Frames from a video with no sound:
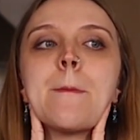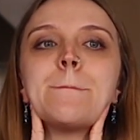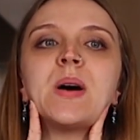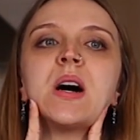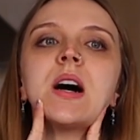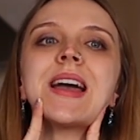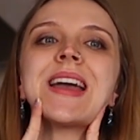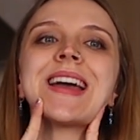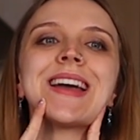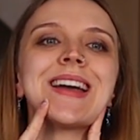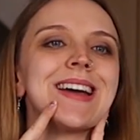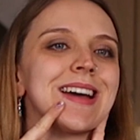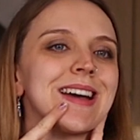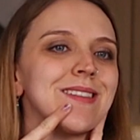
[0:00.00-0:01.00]
but I
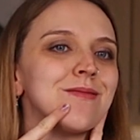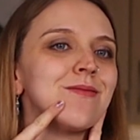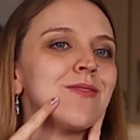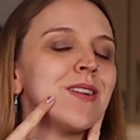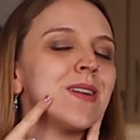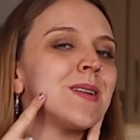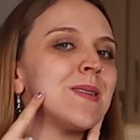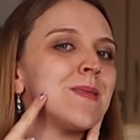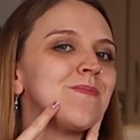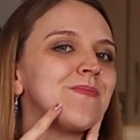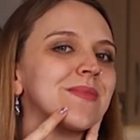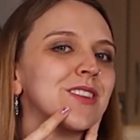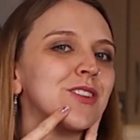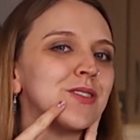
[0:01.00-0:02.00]
have
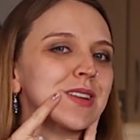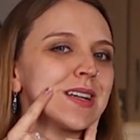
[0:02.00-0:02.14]
got